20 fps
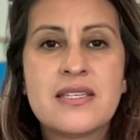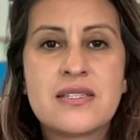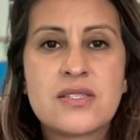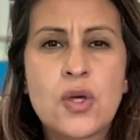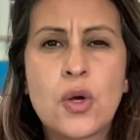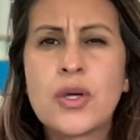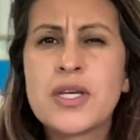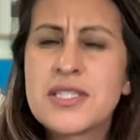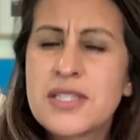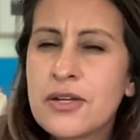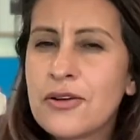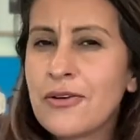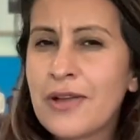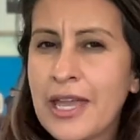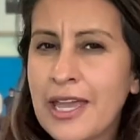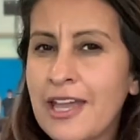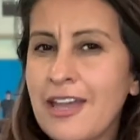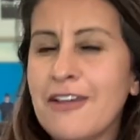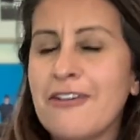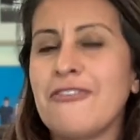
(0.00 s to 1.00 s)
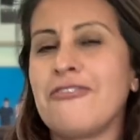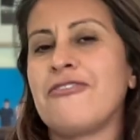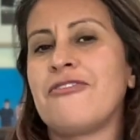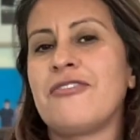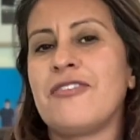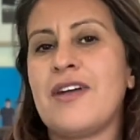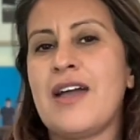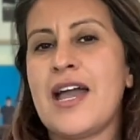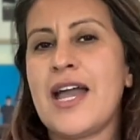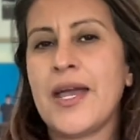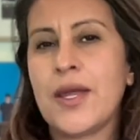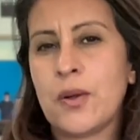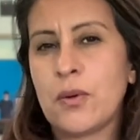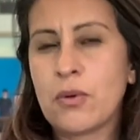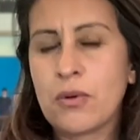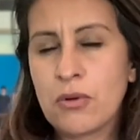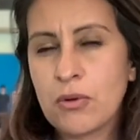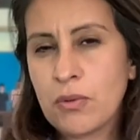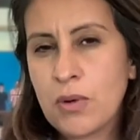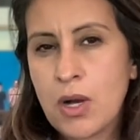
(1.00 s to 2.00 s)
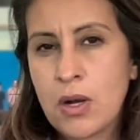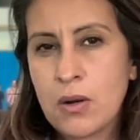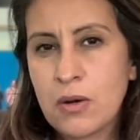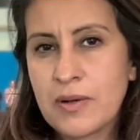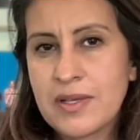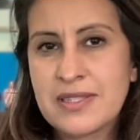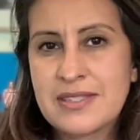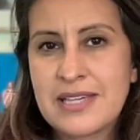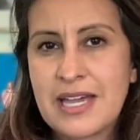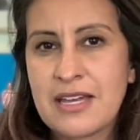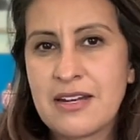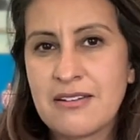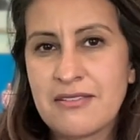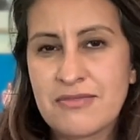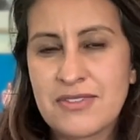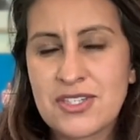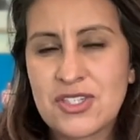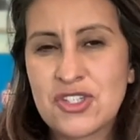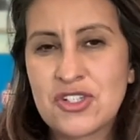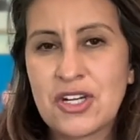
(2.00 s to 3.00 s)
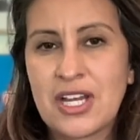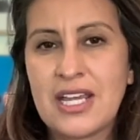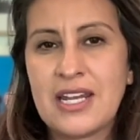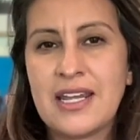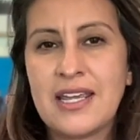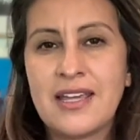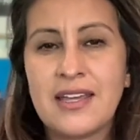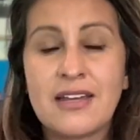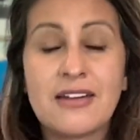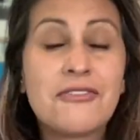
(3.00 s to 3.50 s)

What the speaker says: So is it okay if I don't grow inside of this training?